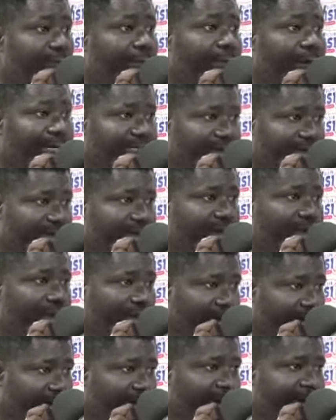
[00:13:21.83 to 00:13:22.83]
department,
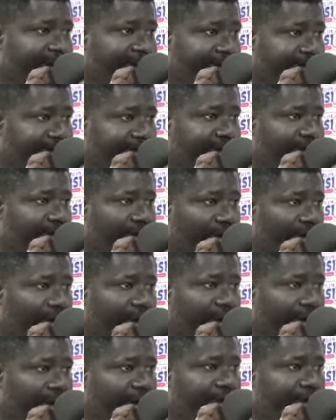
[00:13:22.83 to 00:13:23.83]
okay. Department.
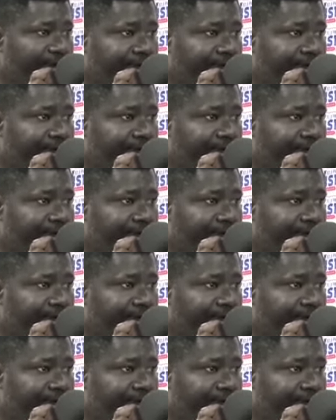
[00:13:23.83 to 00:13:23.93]
Okay.